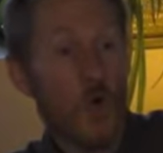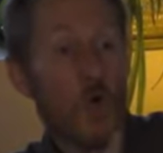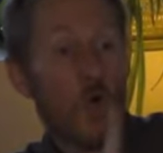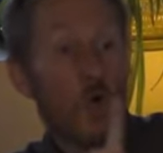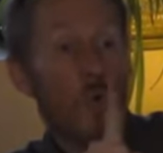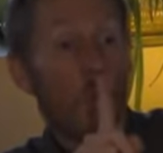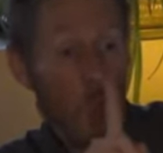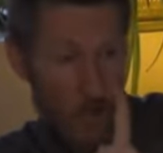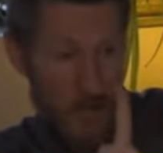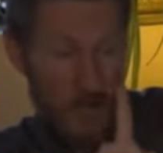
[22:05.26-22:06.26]
who
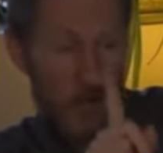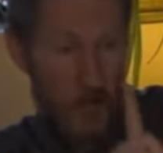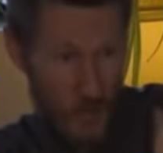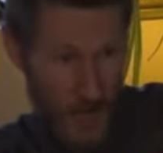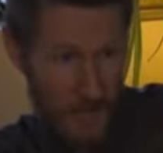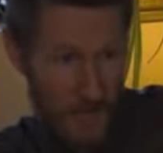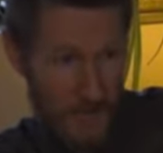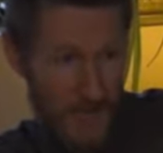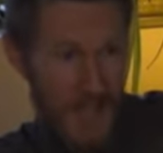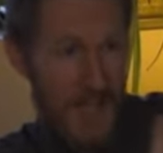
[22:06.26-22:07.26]
would
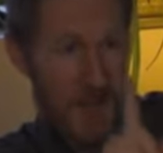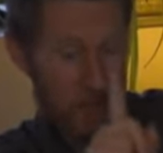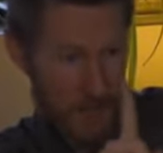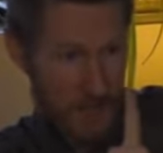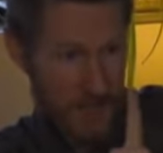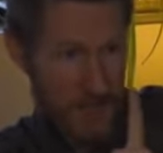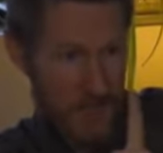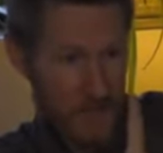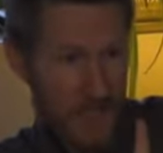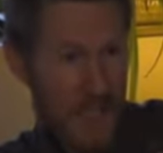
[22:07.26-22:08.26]
arrest and
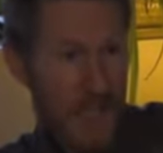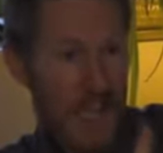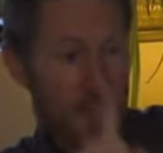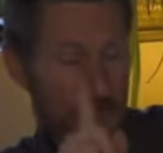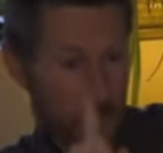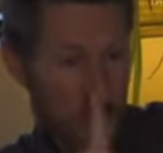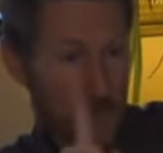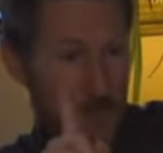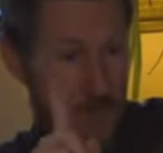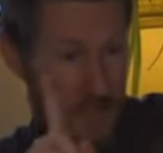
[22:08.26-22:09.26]
persecute and
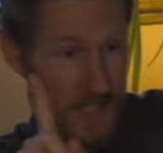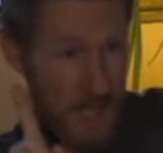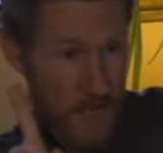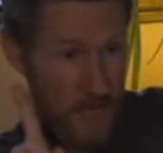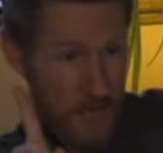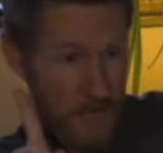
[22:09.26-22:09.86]
stone to death